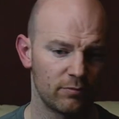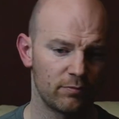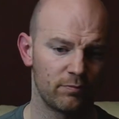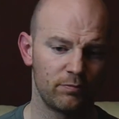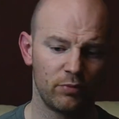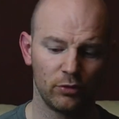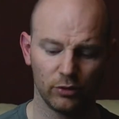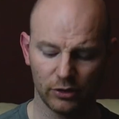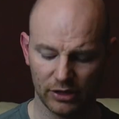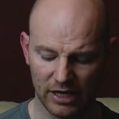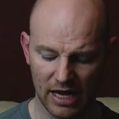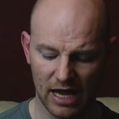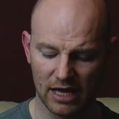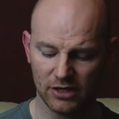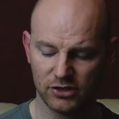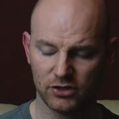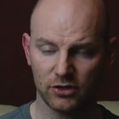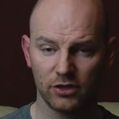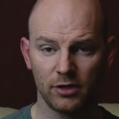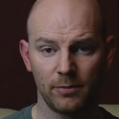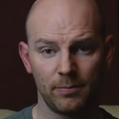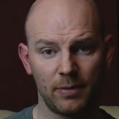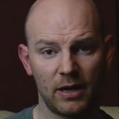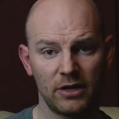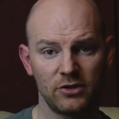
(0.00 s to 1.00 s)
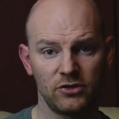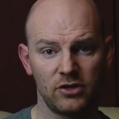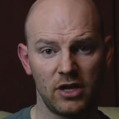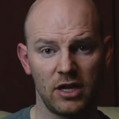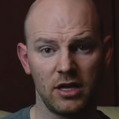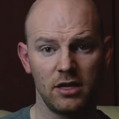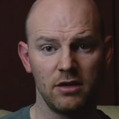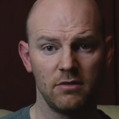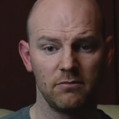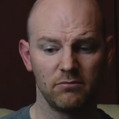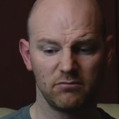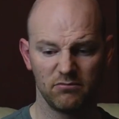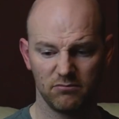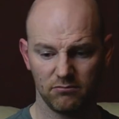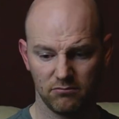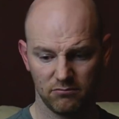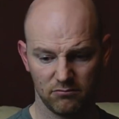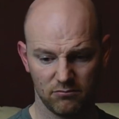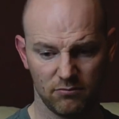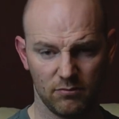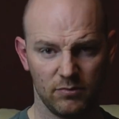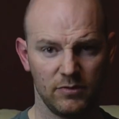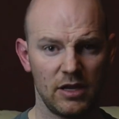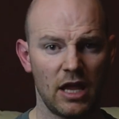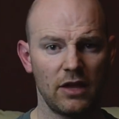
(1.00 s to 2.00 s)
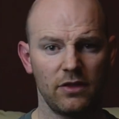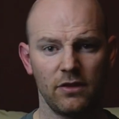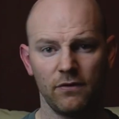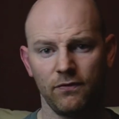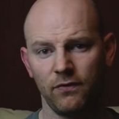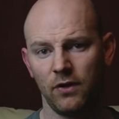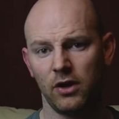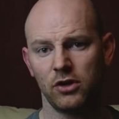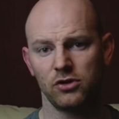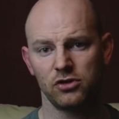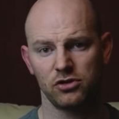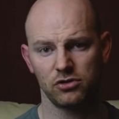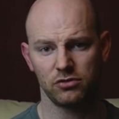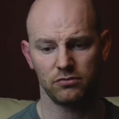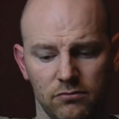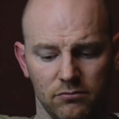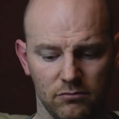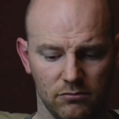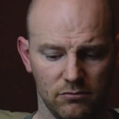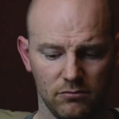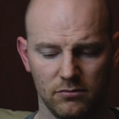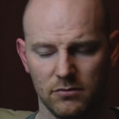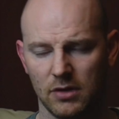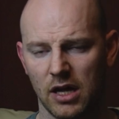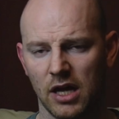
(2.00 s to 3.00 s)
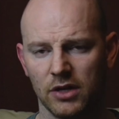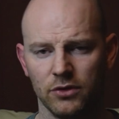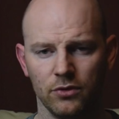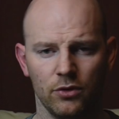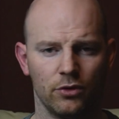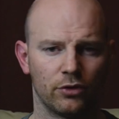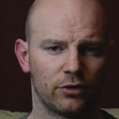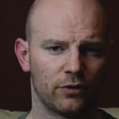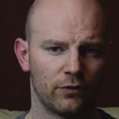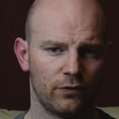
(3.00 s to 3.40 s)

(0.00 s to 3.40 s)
pull it out, it's on a bungee, net the fish, unhook the